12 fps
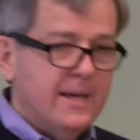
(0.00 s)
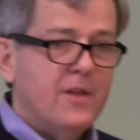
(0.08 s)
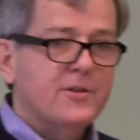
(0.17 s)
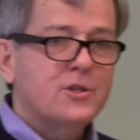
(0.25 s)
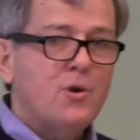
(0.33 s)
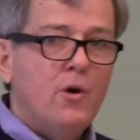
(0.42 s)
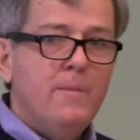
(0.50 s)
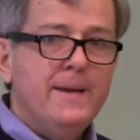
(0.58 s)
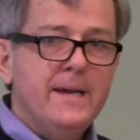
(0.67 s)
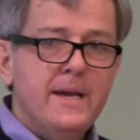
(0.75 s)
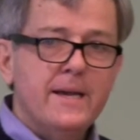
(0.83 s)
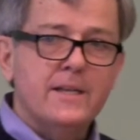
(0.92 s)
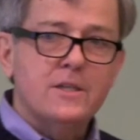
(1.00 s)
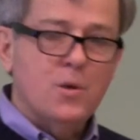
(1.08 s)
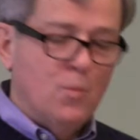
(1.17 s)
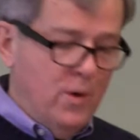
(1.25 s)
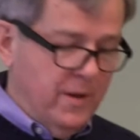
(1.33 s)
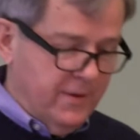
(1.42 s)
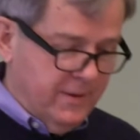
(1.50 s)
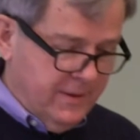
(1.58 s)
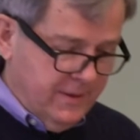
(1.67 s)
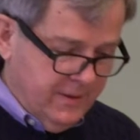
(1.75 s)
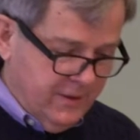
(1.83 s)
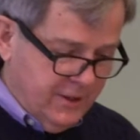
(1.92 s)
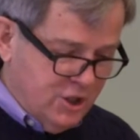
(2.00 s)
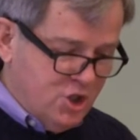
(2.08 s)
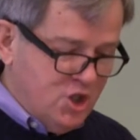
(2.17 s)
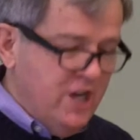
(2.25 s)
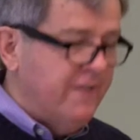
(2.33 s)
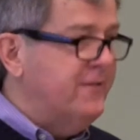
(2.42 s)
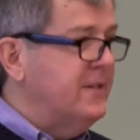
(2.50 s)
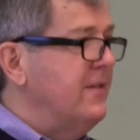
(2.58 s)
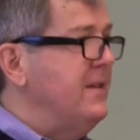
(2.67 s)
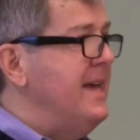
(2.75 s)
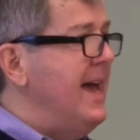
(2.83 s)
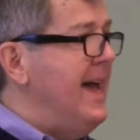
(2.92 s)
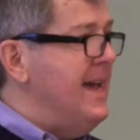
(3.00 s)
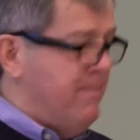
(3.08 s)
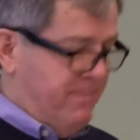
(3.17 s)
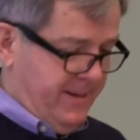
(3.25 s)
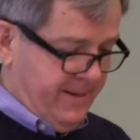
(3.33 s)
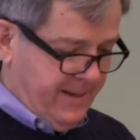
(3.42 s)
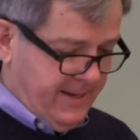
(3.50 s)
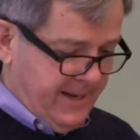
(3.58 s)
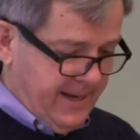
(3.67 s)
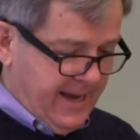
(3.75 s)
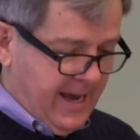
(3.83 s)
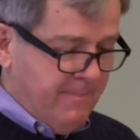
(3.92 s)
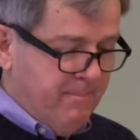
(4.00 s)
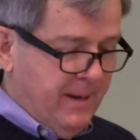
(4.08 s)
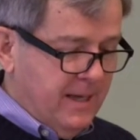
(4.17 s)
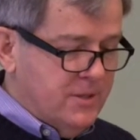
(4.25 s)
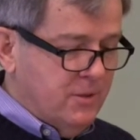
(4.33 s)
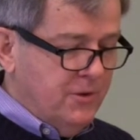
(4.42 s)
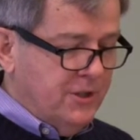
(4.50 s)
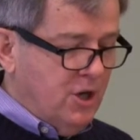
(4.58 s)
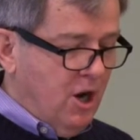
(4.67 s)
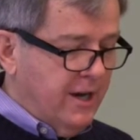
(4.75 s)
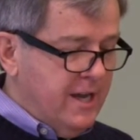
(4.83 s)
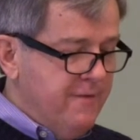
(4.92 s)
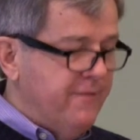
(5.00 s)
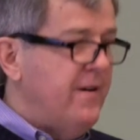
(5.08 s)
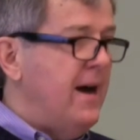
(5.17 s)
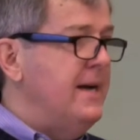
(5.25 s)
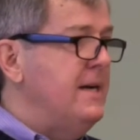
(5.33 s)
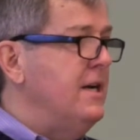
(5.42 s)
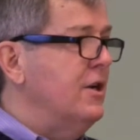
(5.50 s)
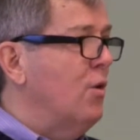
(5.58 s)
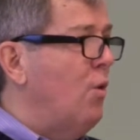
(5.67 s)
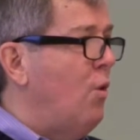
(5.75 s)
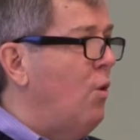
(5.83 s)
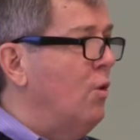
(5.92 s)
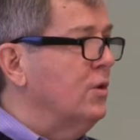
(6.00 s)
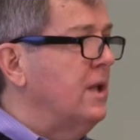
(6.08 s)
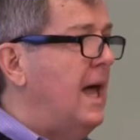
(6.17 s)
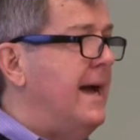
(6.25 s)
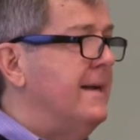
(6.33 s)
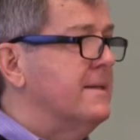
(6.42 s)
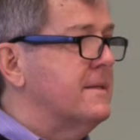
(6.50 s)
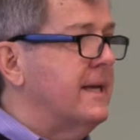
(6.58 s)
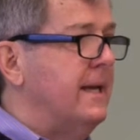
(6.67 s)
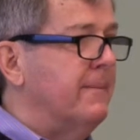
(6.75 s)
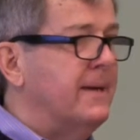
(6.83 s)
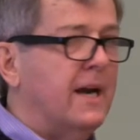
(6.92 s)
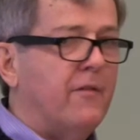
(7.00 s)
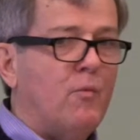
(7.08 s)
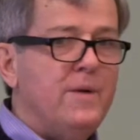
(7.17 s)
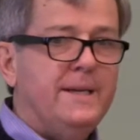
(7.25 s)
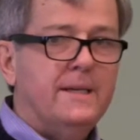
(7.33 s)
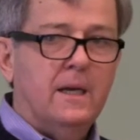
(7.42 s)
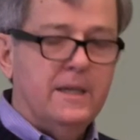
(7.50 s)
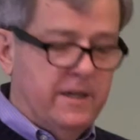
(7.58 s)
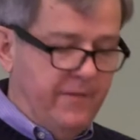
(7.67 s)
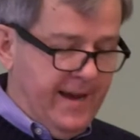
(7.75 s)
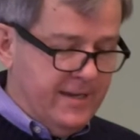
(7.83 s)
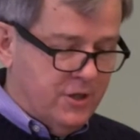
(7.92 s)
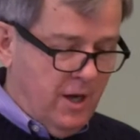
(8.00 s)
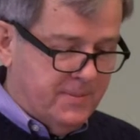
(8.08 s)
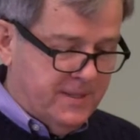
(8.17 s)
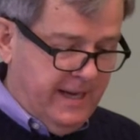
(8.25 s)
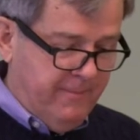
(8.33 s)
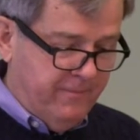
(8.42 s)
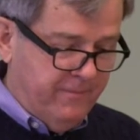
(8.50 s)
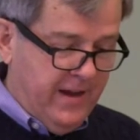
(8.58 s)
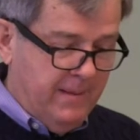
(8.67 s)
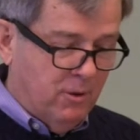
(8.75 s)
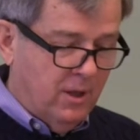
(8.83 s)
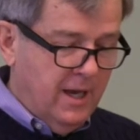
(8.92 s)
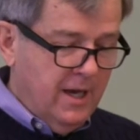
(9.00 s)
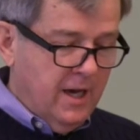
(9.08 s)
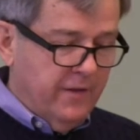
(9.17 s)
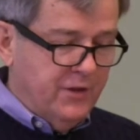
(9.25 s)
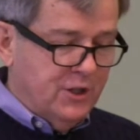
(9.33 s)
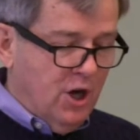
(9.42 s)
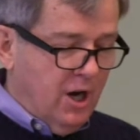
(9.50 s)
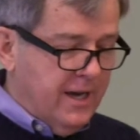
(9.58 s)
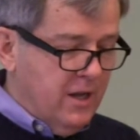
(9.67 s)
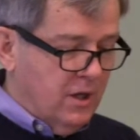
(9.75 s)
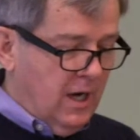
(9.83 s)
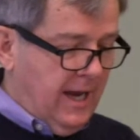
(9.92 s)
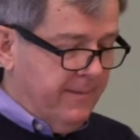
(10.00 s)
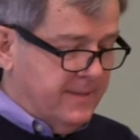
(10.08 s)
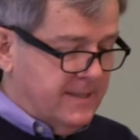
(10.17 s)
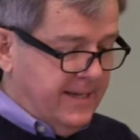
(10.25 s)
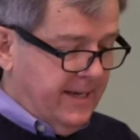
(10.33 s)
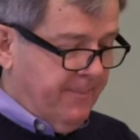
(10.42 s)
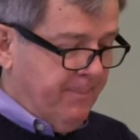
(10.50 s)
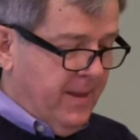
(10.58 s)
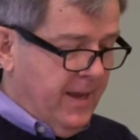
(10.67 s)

Now the story begins with Shift the ape and Puzzle the donkey finding an old lion skin, kind of a retelling of Aesop's fable of the donkey and the lion skin.